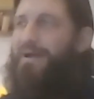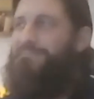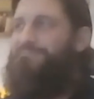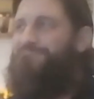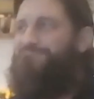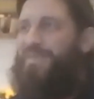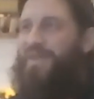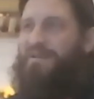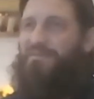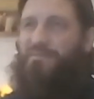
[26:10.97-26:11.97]
Um,
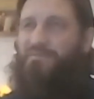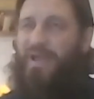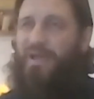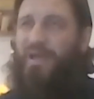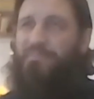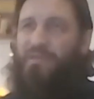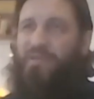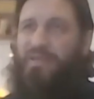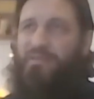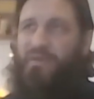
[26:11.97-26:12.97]
well, I
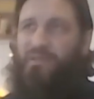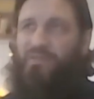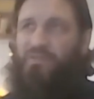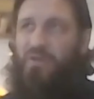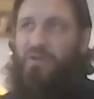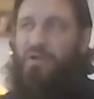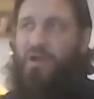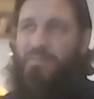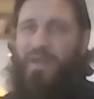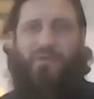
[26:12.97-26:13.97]
believe I
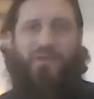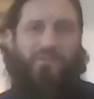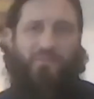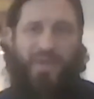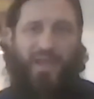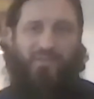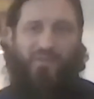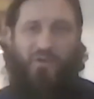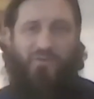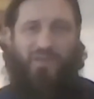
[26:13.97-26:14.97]
saw um, every year the
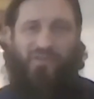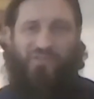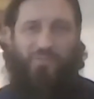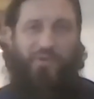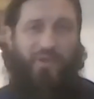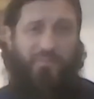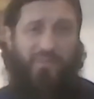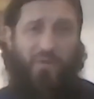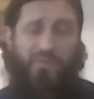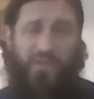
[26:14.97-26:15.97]
Pantone Kitchen Queen
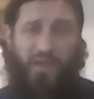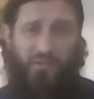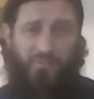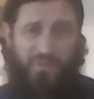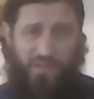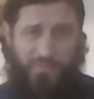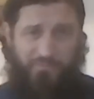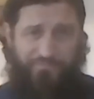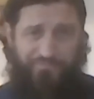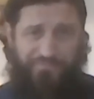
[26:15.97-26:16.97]
comes out with the color of the
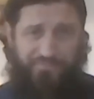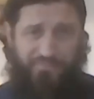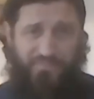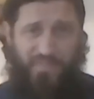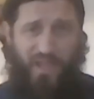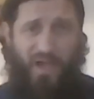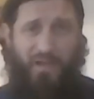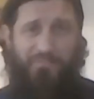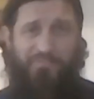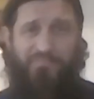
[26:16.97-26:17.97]
year. Yeah.
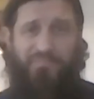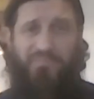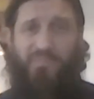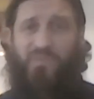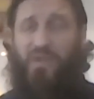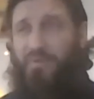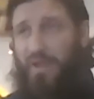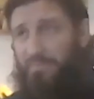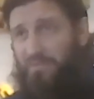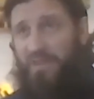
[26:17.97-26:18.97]
Um,
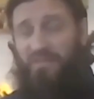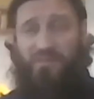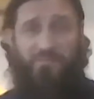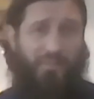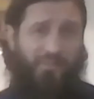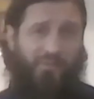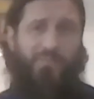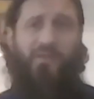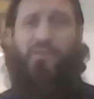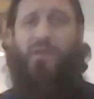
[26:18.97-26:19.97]
sometimes it's sometimes
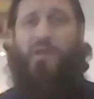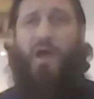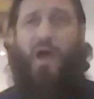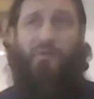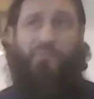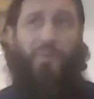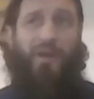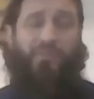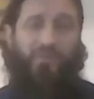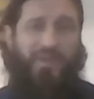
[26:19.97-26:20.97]
it's missed. Um,
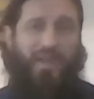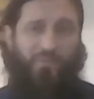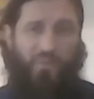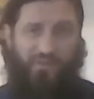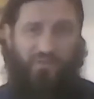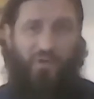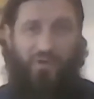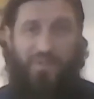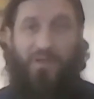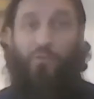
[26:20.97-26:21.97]
from what I've heard, the next one is
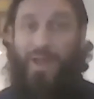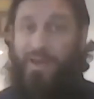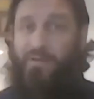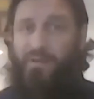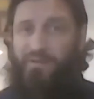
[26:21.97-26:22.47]
going to be a red.